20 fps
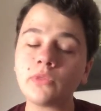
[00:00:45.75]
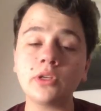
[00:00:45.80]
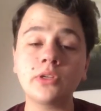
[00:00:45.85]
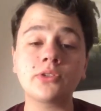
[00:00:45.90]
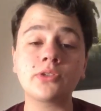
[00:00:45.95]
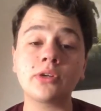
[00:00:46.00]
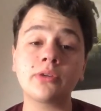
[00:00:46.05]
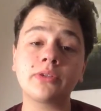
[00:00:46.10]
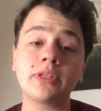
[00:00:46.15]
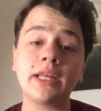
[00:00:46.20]

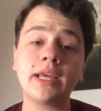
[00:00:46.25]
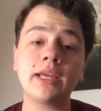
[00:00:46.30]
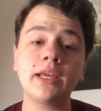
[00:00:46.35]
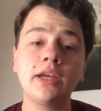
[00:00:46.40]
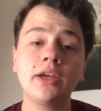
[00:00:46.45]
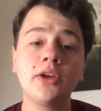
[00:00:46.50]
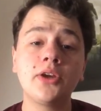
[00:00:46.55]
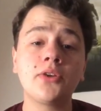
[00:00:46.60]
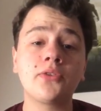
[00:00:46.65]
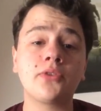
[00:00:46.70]
So today,
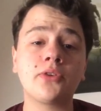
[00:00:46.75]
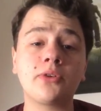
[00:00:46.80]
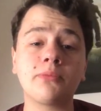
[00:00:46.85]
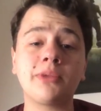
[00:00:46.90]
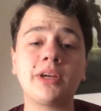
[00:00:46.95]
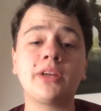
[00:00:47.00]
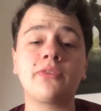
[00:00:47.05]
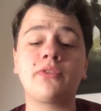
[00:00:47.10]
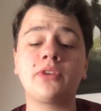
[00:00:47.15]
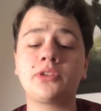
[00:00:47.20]
for
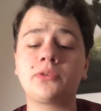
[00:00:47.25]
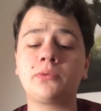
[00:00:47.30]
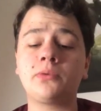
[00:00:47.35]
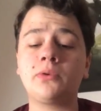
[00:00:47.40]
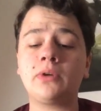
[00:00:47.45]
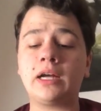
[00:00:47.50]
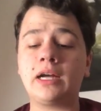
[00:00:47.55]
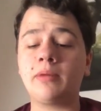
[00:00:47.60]
my visual,